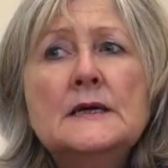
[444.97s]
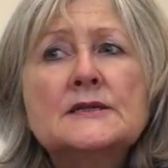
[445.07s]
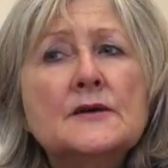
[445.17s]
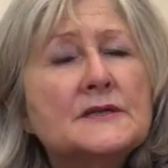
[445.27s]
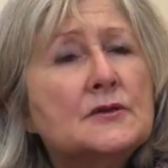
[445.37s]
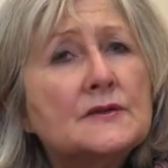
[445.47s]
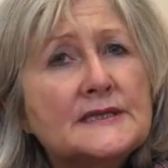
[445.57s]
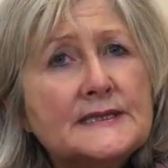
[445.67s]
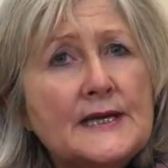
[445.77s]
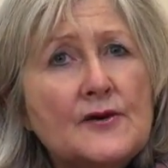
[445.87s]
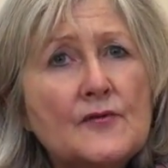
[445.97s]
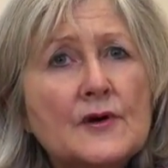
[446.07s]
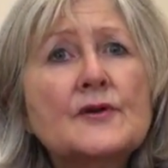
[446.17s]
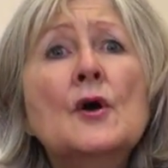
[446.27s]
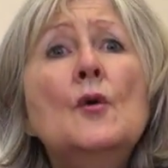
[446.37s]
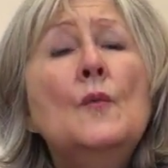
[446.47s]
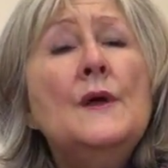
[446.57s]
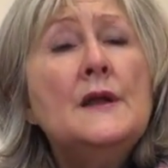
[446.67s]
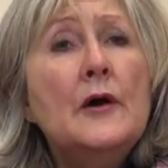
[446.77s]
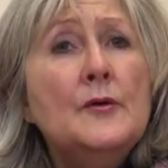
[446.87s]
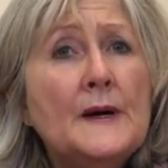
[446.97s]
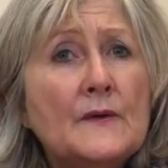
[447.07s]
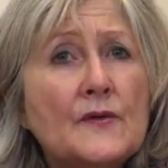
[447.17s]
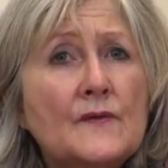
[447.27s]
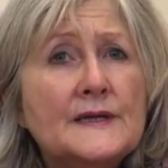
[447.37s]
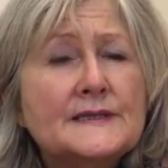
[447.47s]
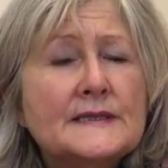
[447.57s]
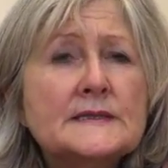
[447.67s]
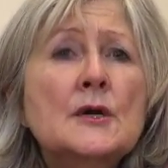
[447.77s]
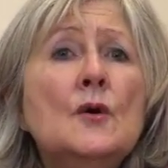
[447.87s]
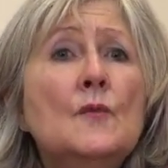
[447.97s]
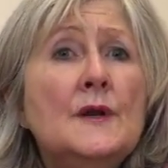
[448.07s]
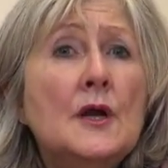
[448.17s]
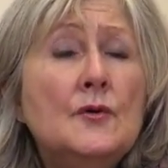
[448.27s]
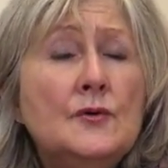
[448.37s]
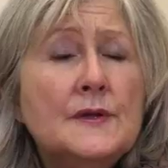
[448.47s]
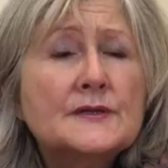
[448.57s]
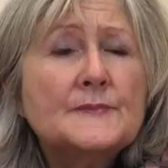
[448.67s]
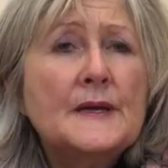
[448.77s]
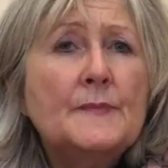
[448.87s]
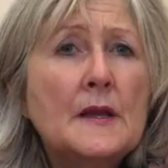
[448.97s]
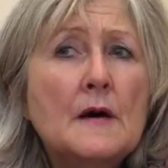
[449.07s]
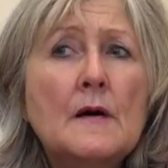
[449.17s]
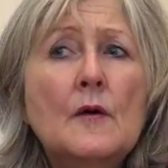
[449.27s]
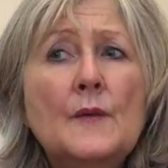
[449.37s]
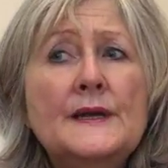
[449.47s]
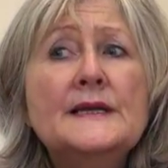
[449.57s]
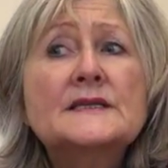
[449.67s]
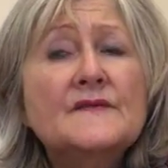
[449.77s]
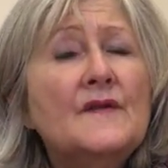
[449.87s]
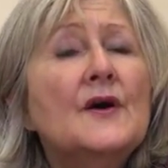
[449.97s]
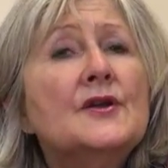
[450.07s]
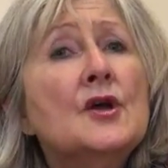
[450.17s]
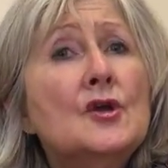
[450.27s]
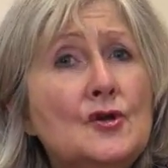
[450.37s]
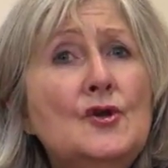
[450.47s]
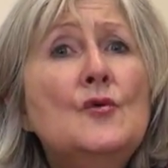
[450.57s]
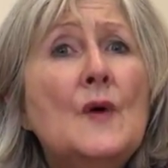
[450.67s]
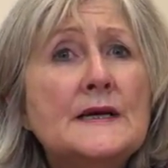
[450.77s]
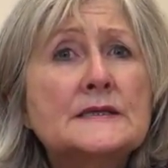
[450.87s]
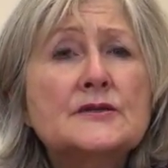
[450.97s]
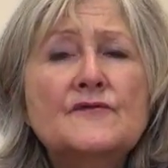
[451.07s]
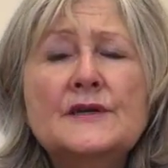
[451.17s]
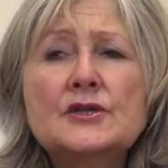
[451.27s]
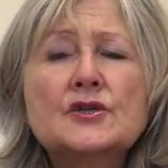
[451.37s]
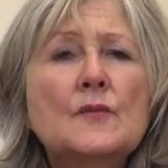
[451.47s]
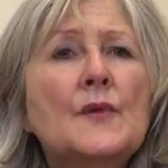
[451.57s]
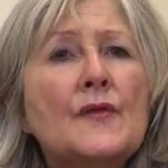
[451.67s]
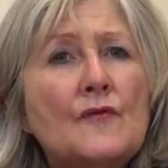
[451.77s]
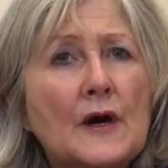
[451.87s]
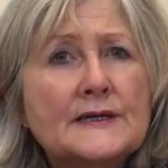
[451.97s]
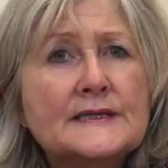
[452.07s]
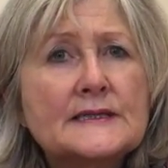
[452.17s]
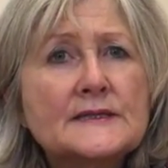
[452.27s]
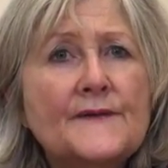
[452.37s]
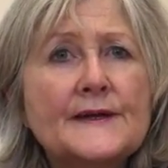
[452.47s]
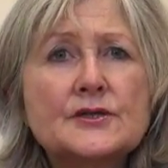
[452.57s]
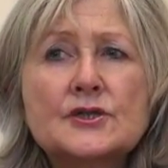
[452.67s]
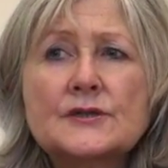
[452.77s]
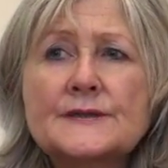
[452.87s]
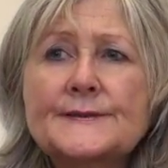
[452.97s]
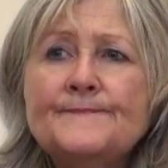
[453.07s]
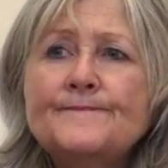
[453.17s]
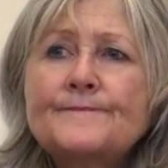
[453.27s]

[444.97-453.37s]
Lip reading: So it's not a secret. We know about the risks, we know who those people are, and we need to find new ways to reach them with the right interventions.